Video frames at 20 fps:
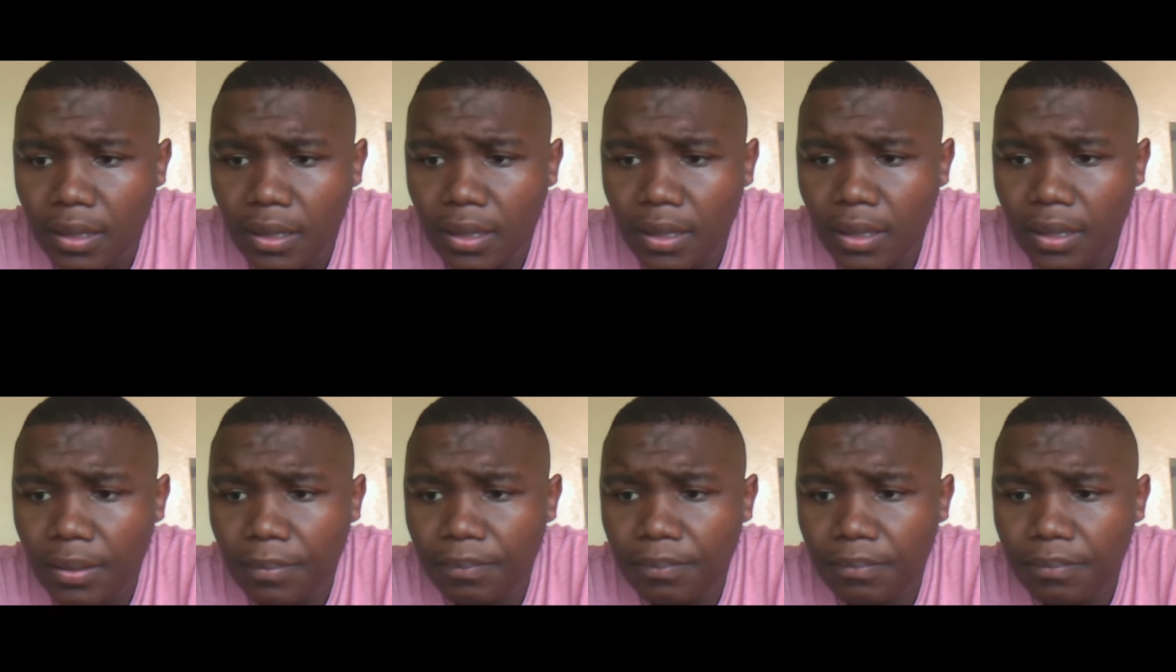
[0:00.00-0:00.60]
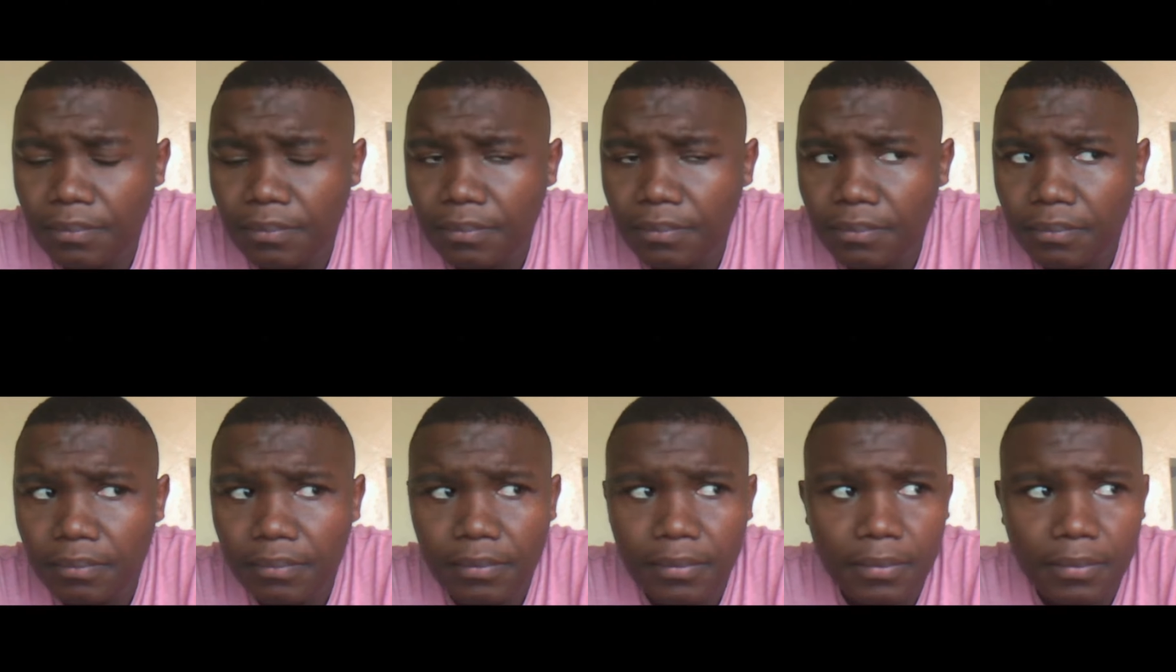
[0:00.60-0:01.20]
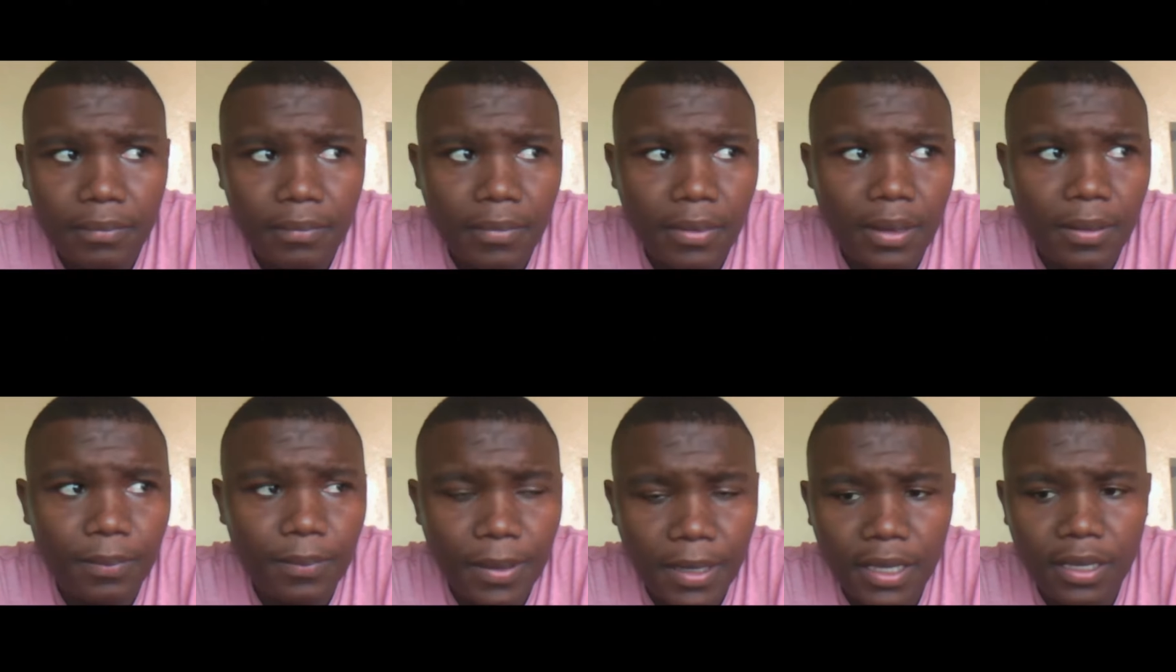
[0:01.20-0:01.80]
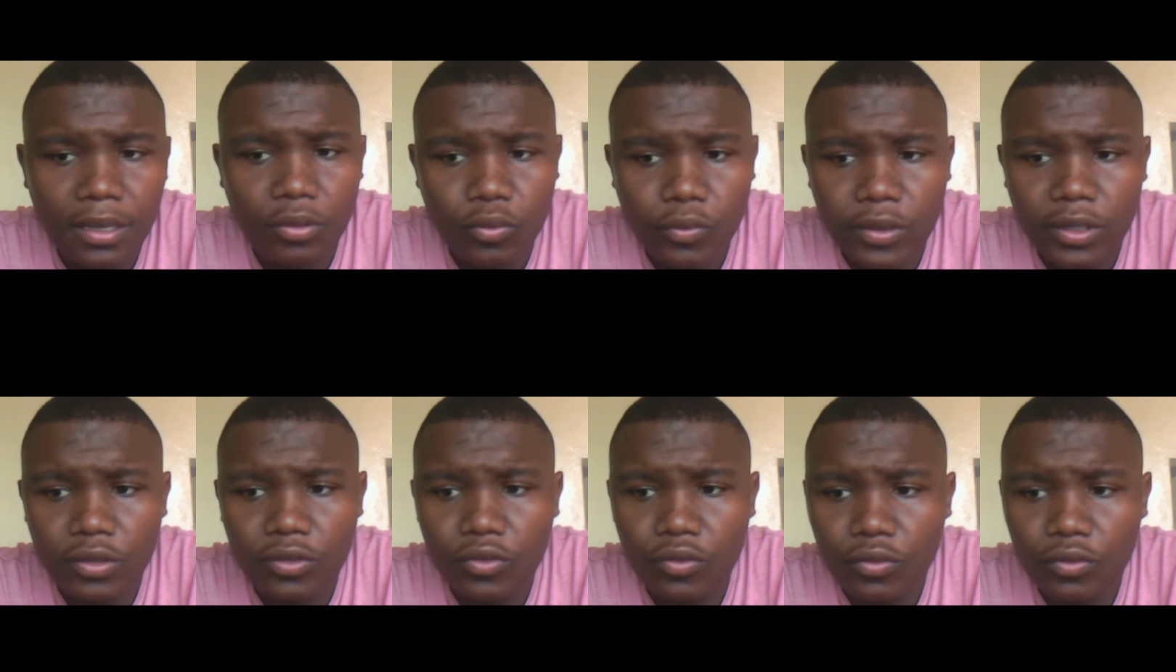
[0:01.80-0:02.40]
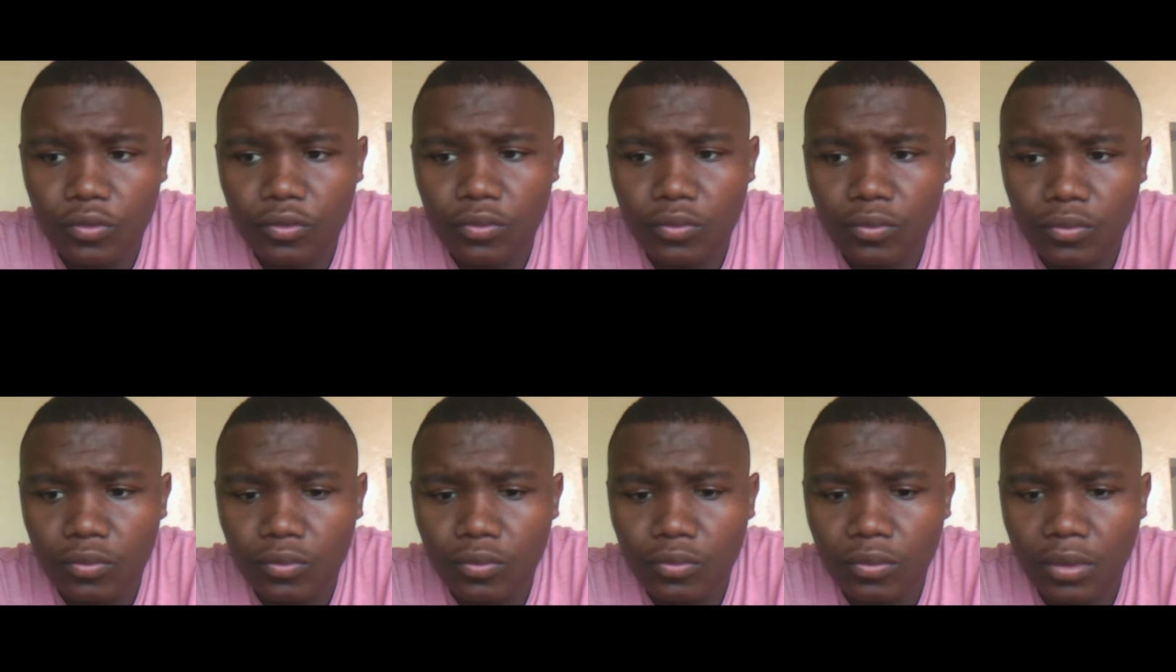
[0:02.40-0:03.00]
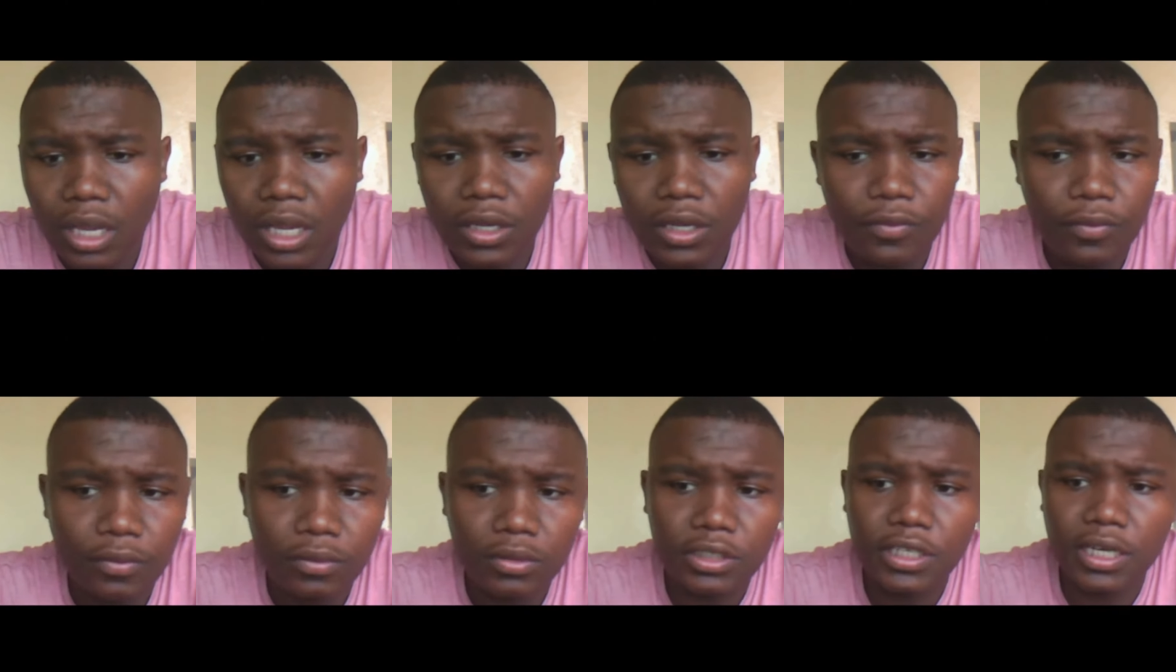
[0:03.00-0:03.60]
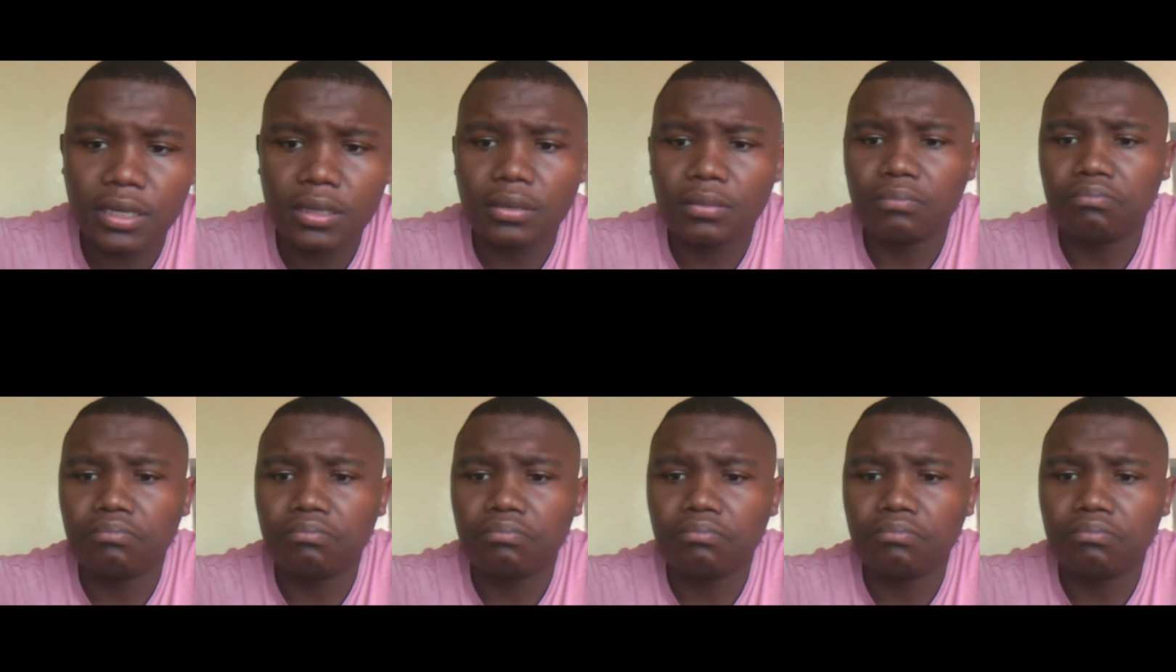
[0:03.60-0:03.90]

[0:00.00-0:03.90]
Um, I'm playing queen to h4 check.